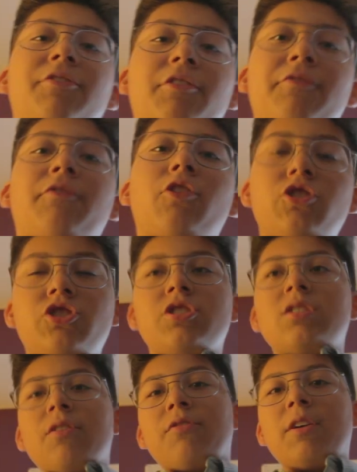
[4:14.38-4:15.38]
different
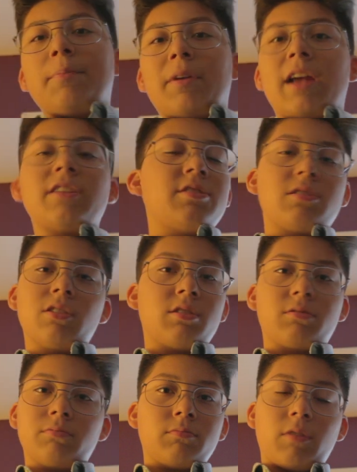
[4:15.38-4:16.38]
versions of it, but I just
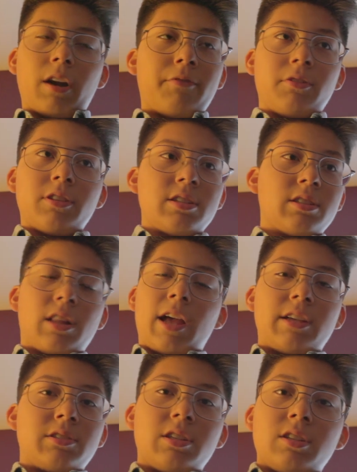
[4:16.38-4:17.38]
took whatever this
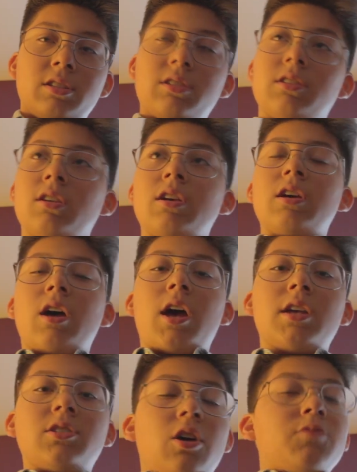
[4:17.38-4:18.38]
class is.
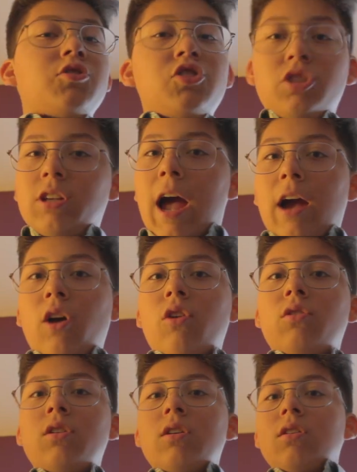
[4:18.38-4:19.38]
It's called
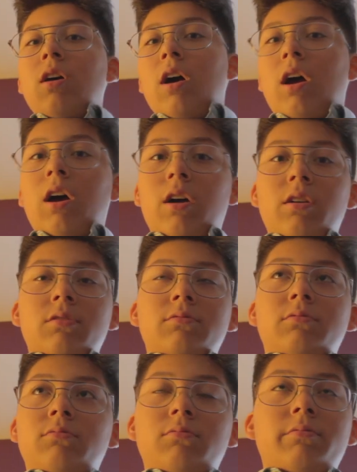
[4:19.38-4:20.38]
Chicago,
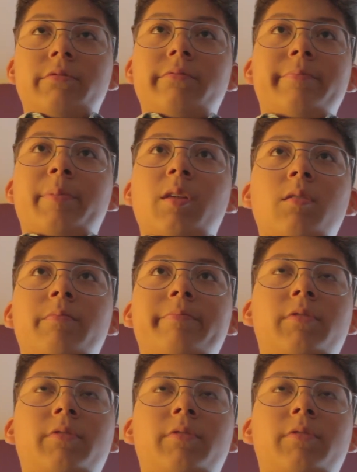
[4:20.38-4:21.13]
the